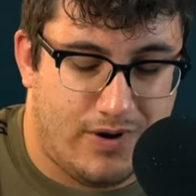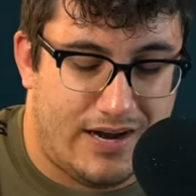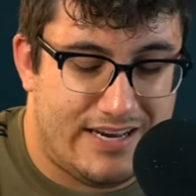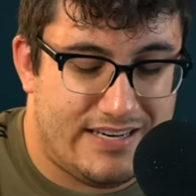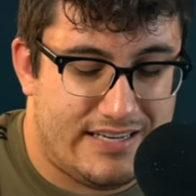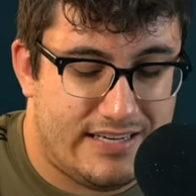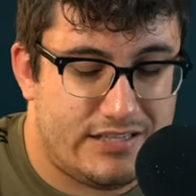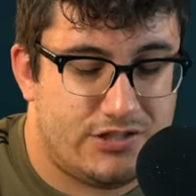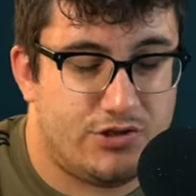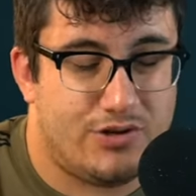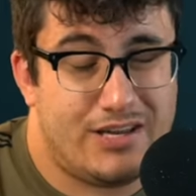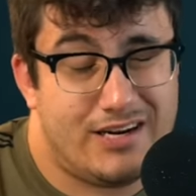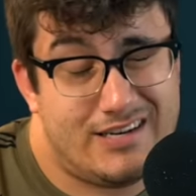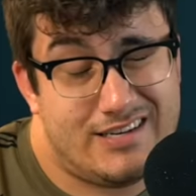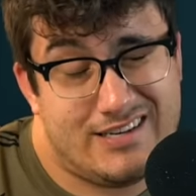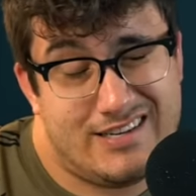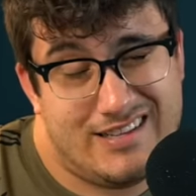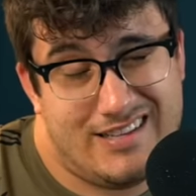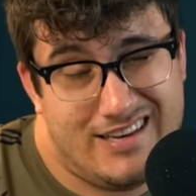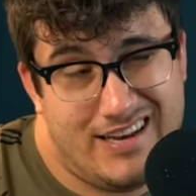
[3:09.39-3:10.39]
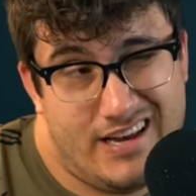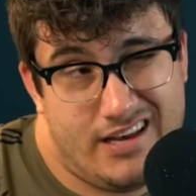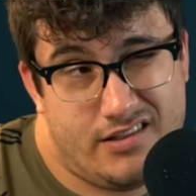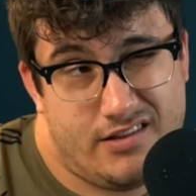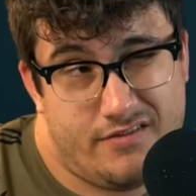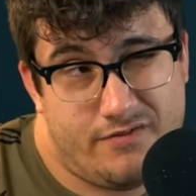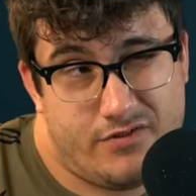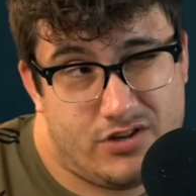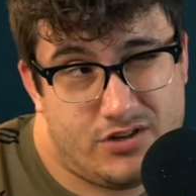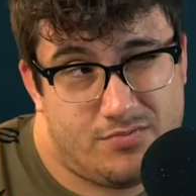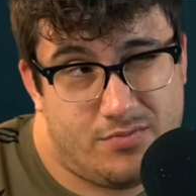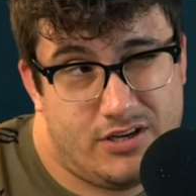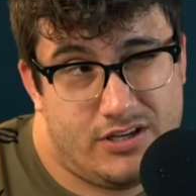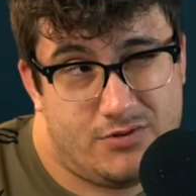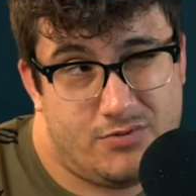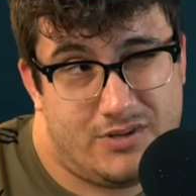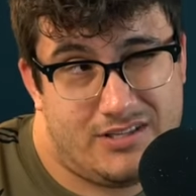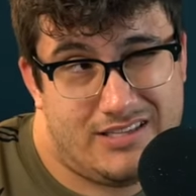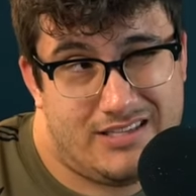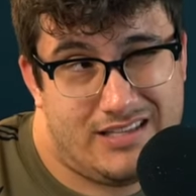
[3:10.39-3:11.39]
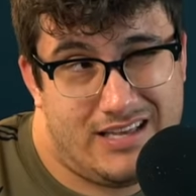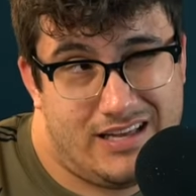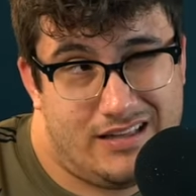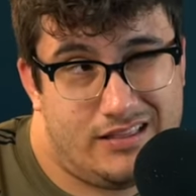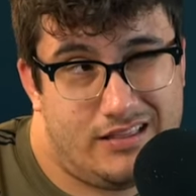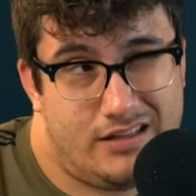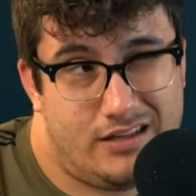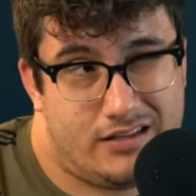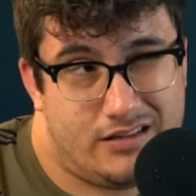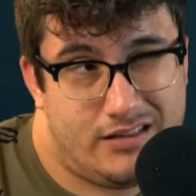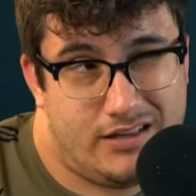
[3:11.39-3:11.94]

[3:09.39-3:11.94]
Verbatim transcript: why did you get into the debt in the first place? What did that look